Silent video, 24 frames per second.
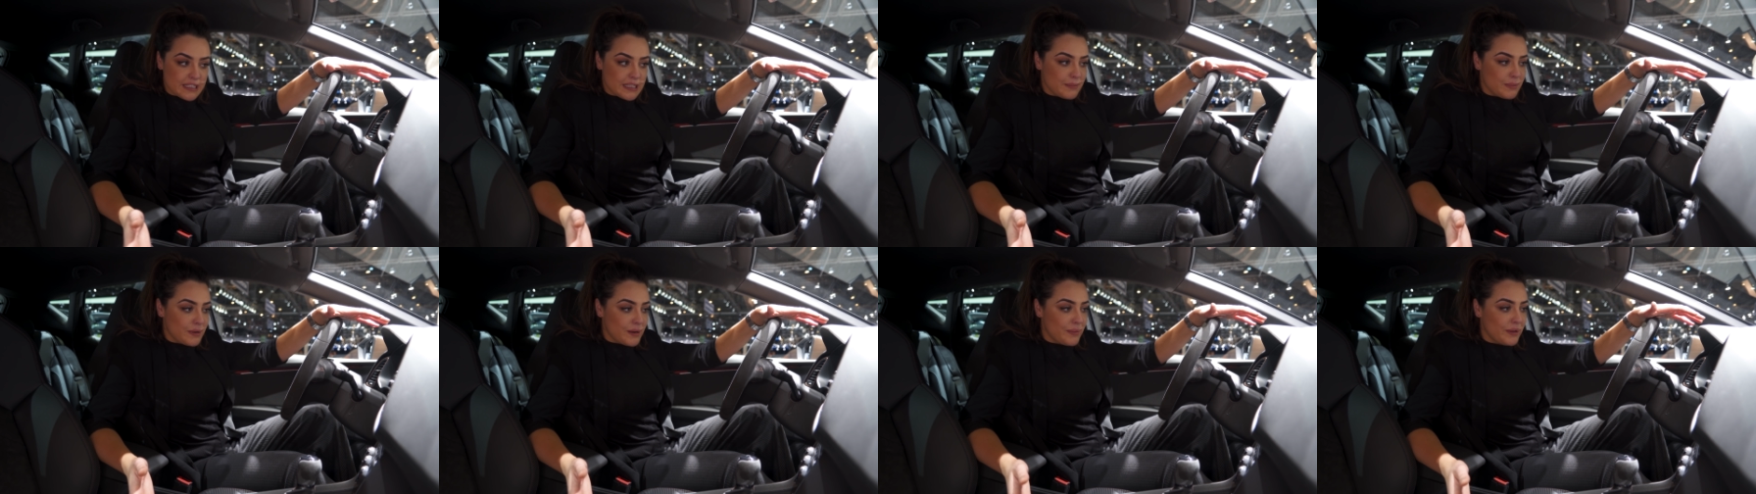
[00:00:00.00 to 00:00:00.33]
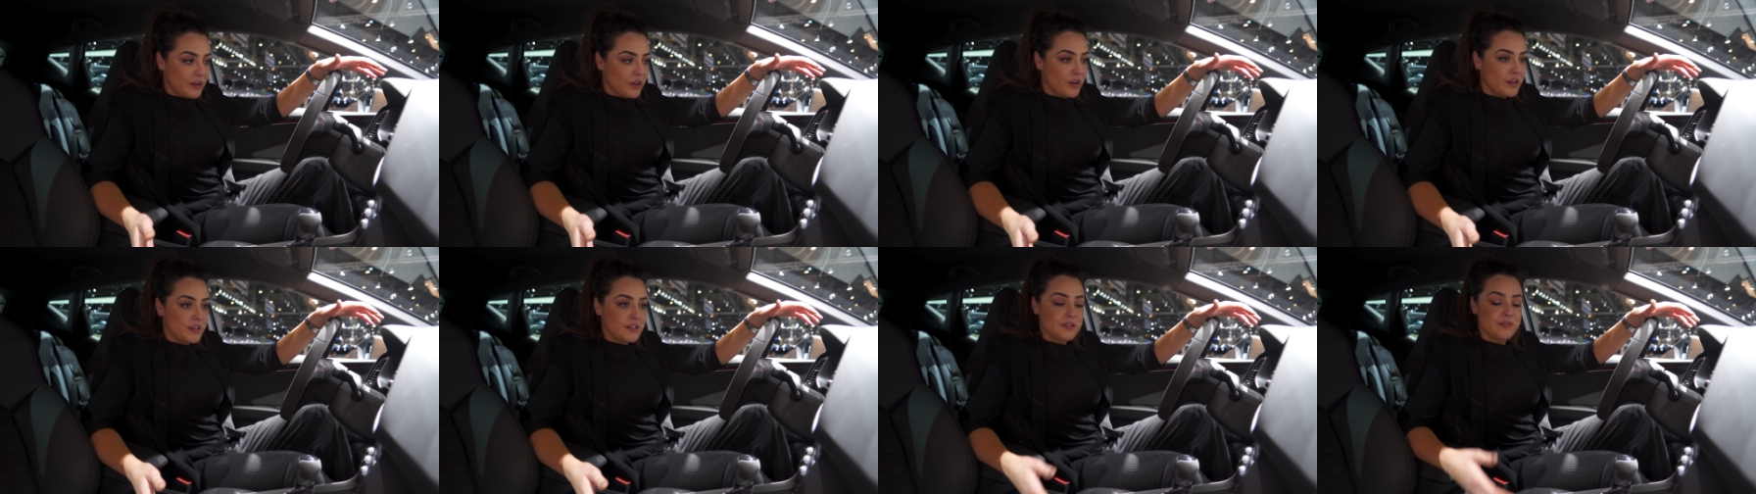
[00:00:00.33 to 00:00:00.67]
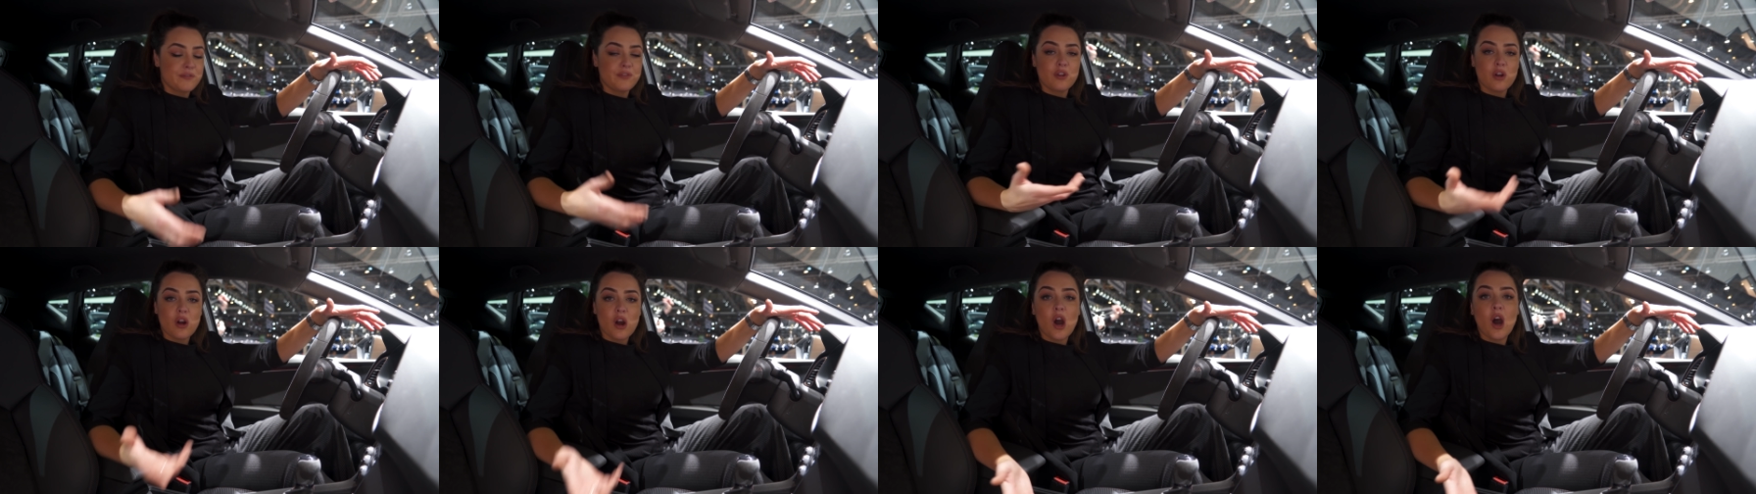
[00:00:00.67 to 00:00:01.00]
simply because
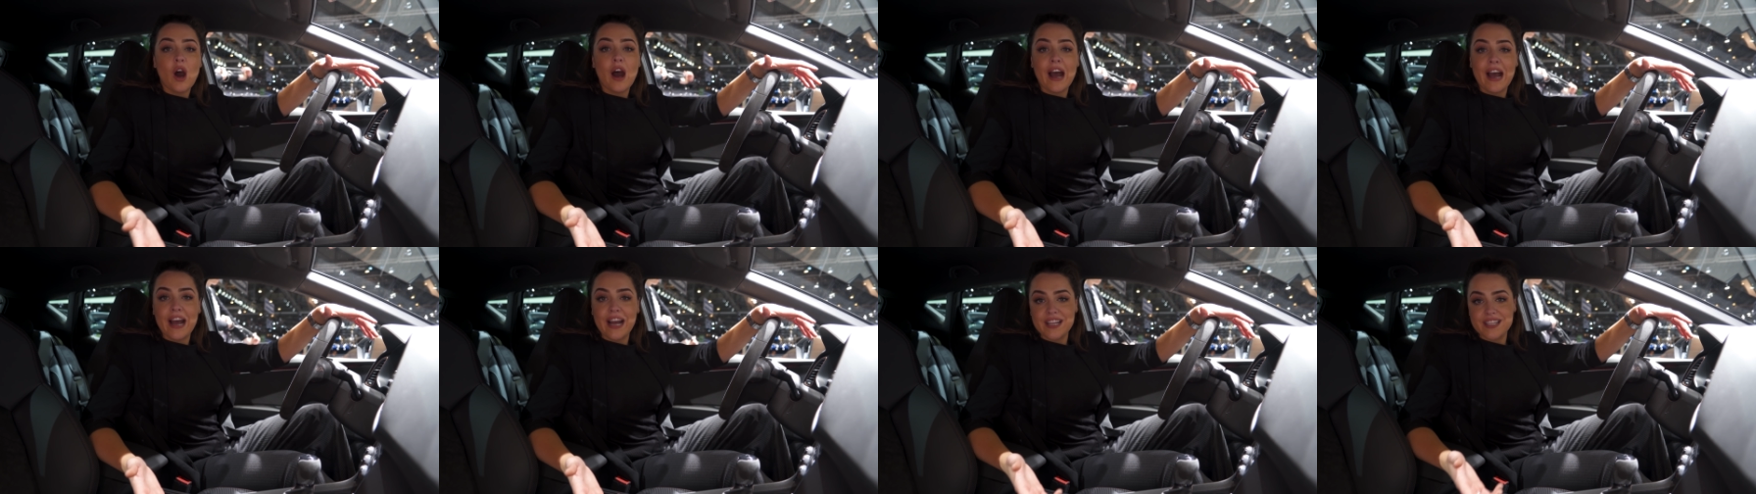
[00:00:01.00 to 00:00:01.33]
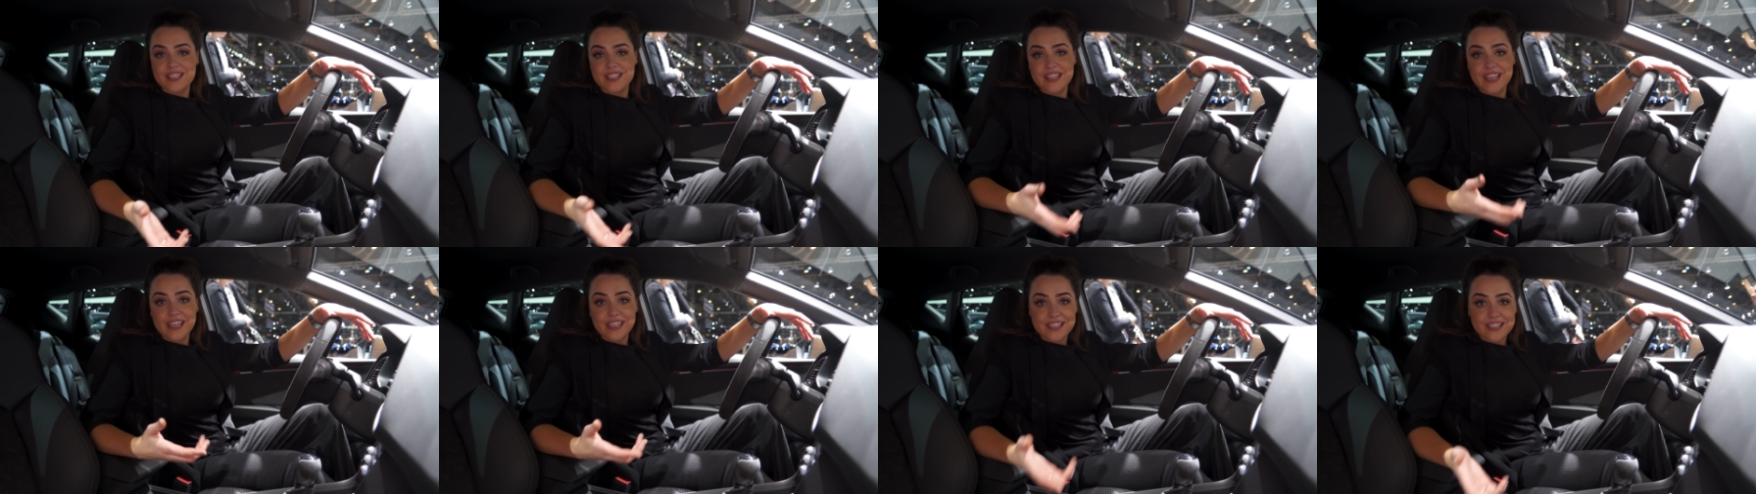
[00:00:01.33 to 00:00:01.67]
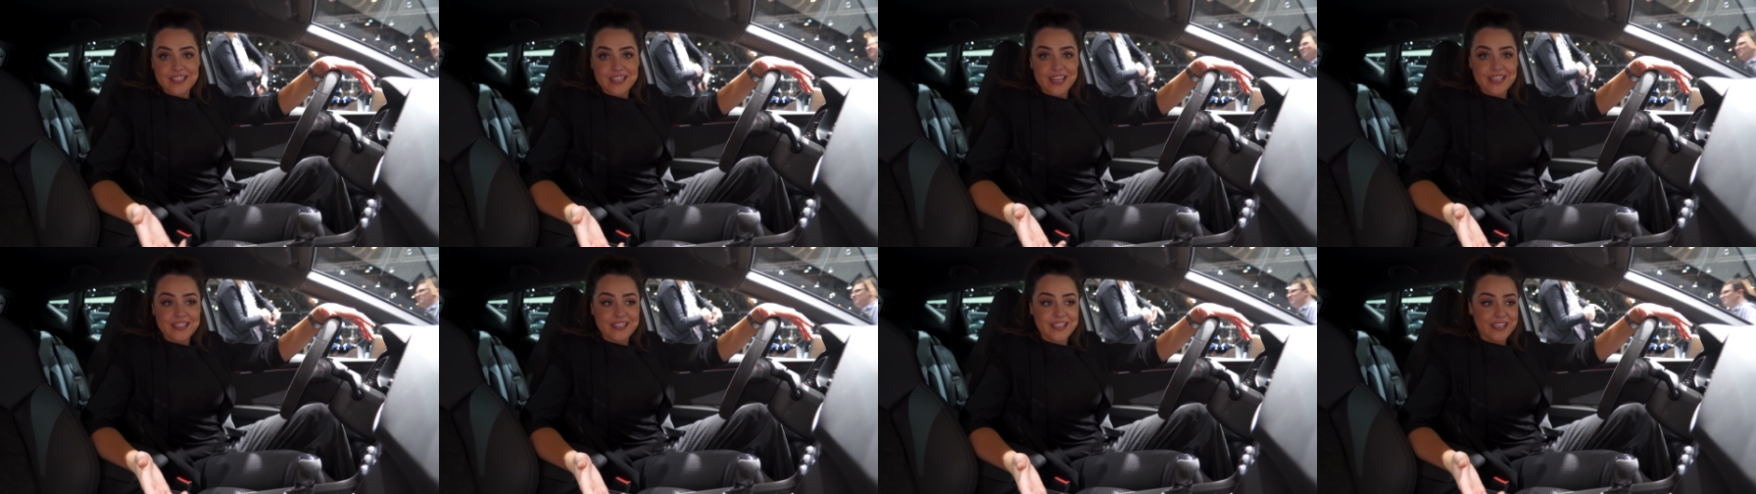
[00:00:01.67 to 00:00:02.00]
for a hot hatch the
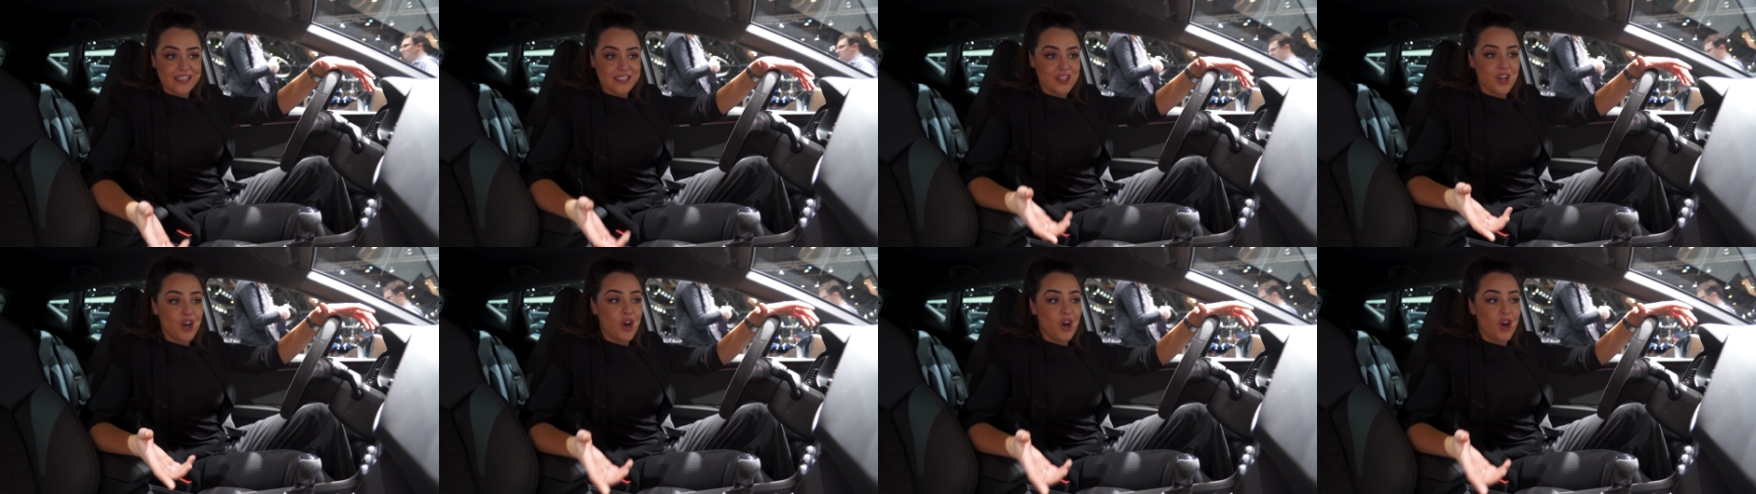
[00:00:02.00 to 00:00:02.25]
aesthetics